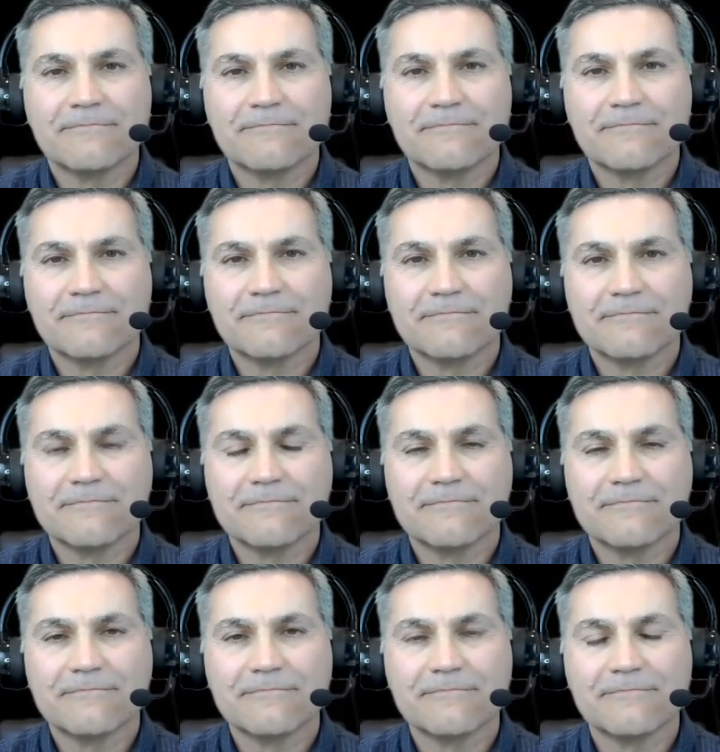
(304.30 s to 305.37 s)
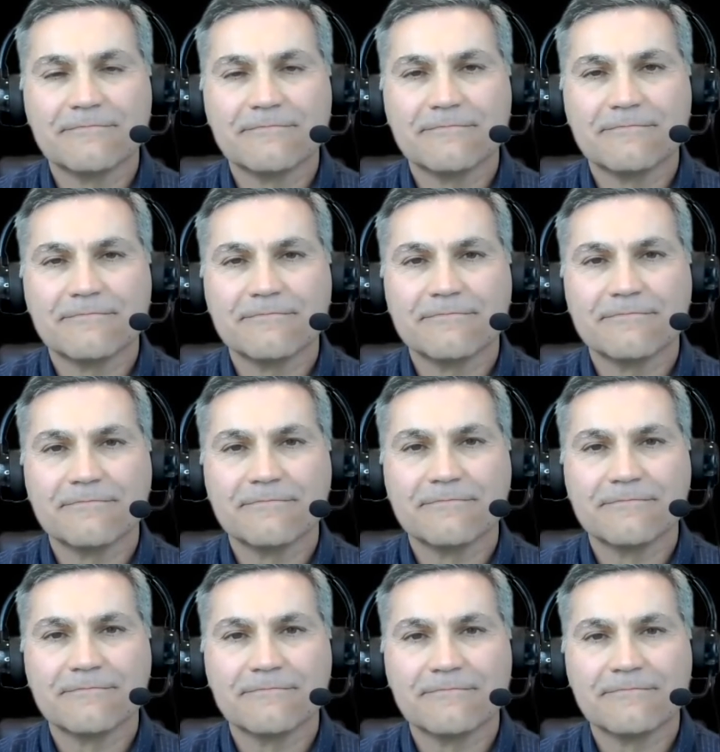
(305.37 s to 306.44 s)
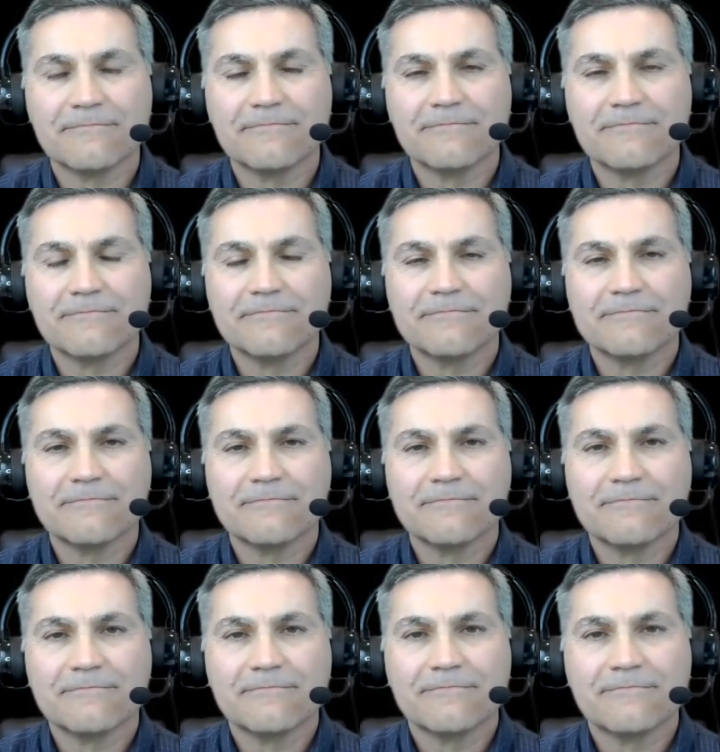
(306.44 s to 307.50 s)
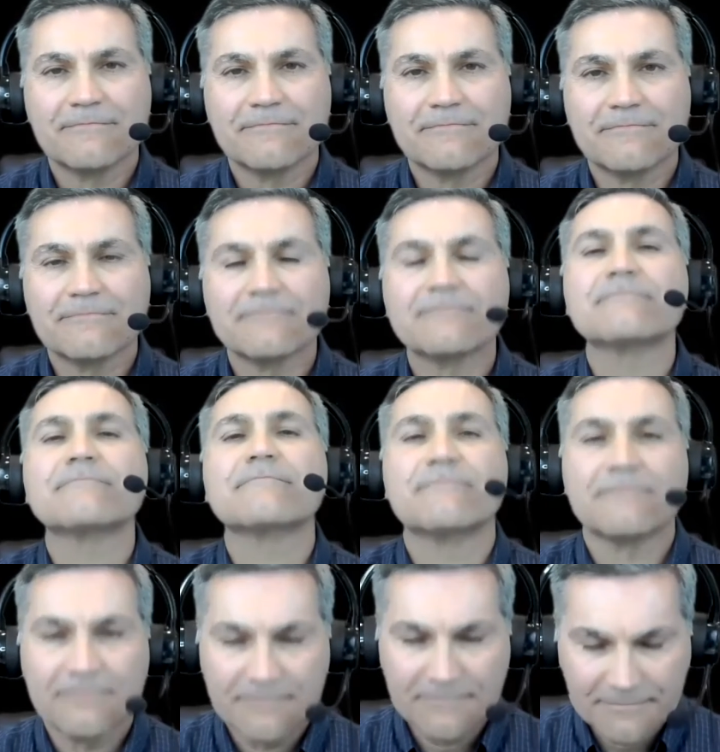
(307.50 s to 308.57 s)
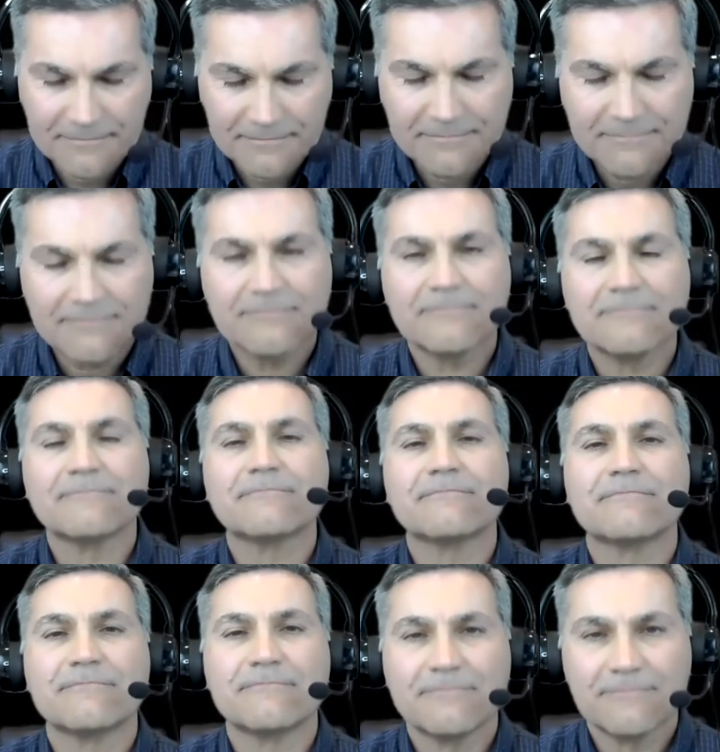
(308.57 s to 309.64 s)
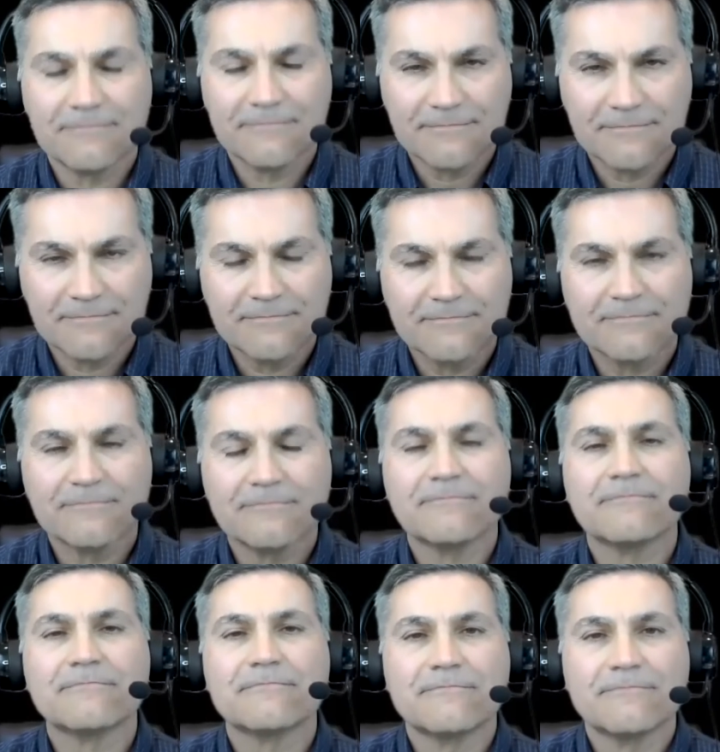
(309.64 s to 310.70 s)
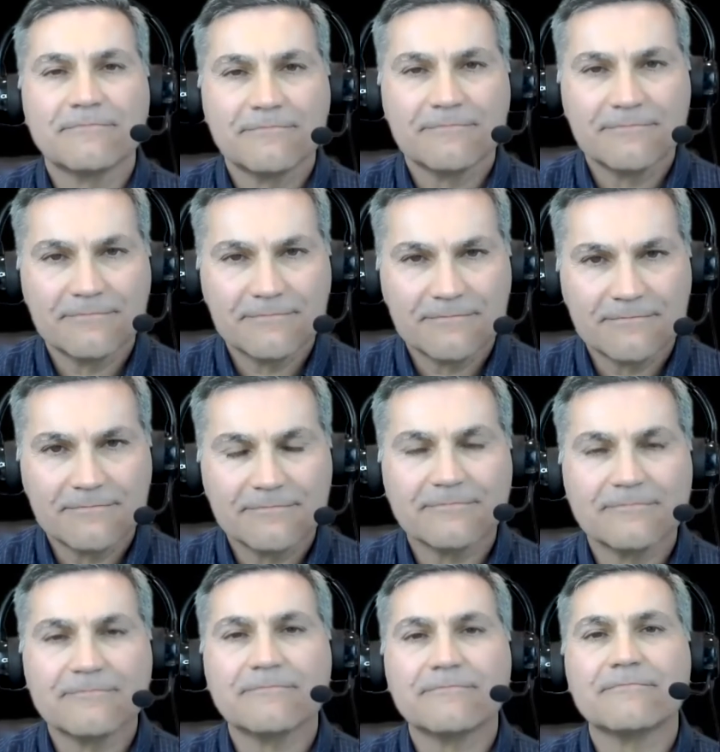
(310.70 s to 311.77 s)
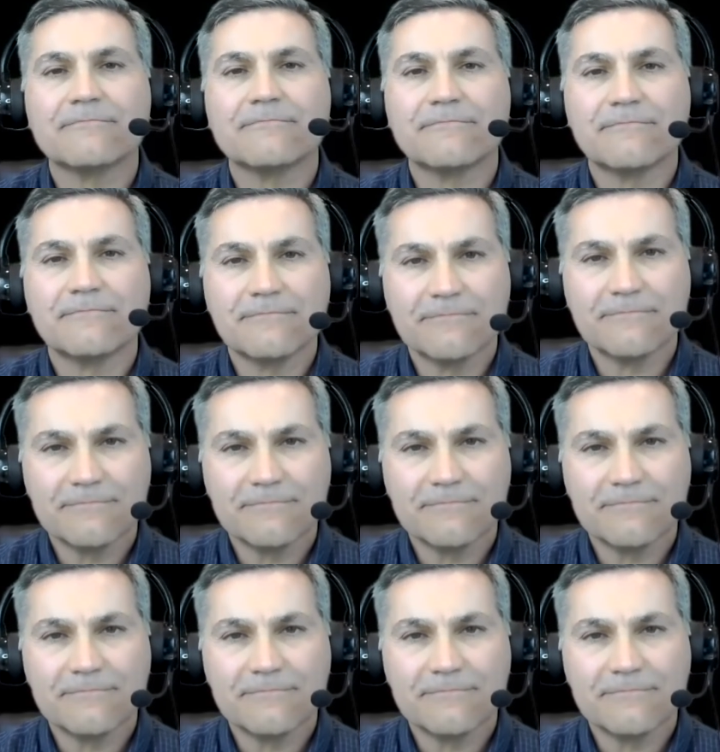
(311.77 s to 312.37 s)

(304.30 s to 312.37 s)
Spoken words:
[no speech]